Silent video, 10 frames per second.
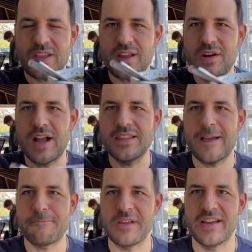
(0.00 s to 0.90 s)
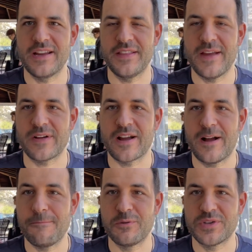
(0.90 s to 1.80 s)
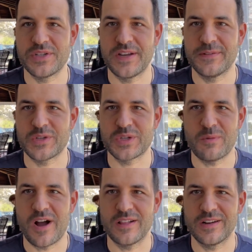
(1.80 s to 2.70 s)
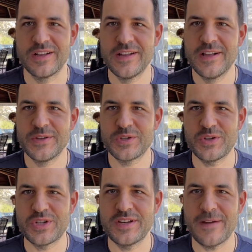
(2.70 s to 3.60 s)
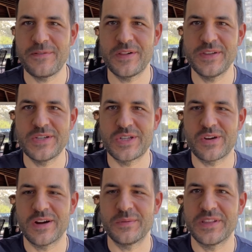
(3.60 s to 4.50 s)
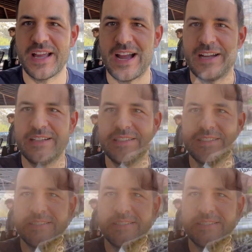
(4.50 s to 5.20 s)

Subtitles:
not that big, and they have a cup, which is even smaller. So you should definitely start with that.